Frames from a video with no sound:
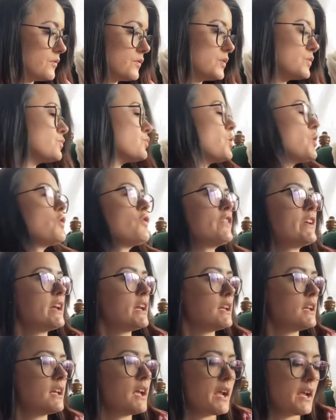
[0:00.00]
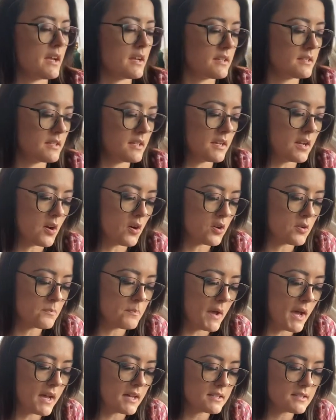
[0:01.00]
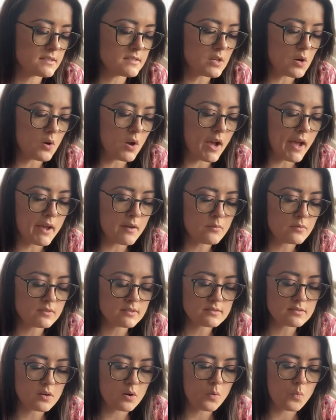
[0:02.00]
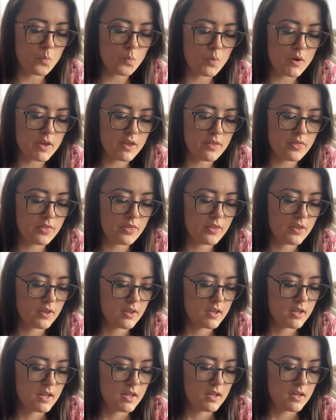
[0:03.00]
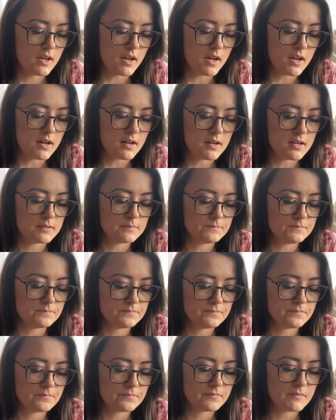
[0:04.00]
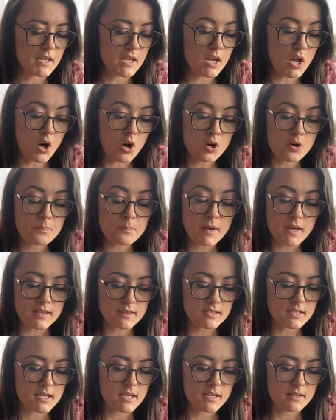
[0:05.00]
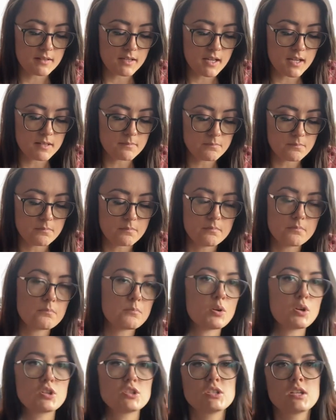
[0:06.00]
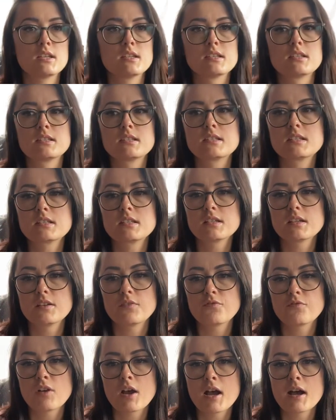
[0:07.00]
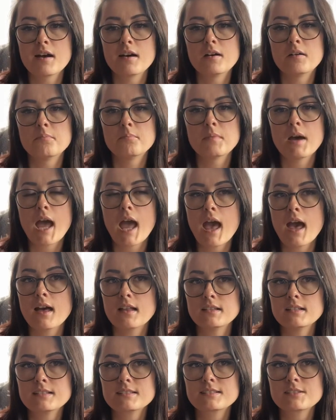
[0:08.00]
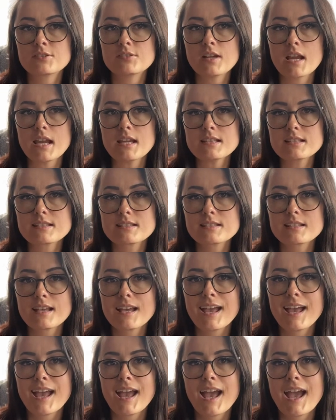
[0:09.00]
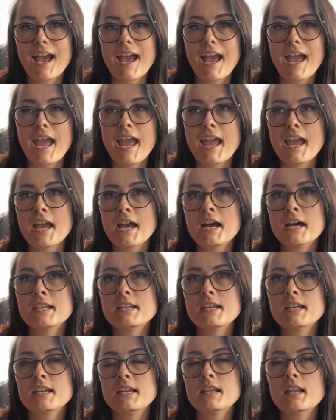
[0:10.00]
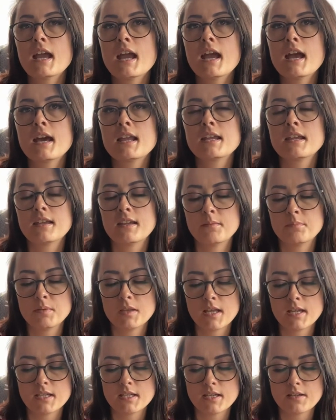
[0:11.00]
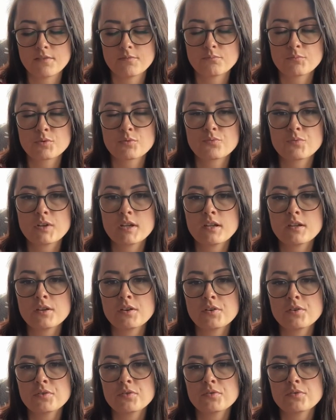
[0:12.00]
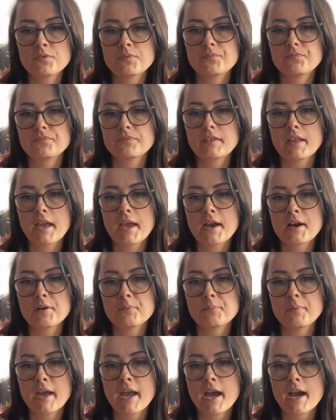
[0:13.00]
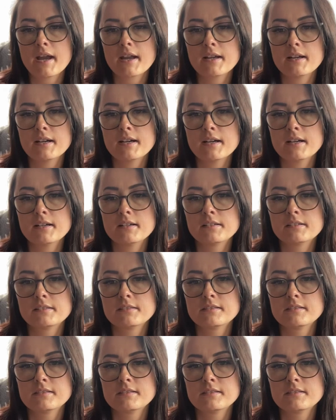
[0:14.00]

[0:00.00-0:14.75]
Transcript: roving and an art bat. So I will start with an art bat that I had purchased from Alex Creates, and it had a blend of merino, alpaca,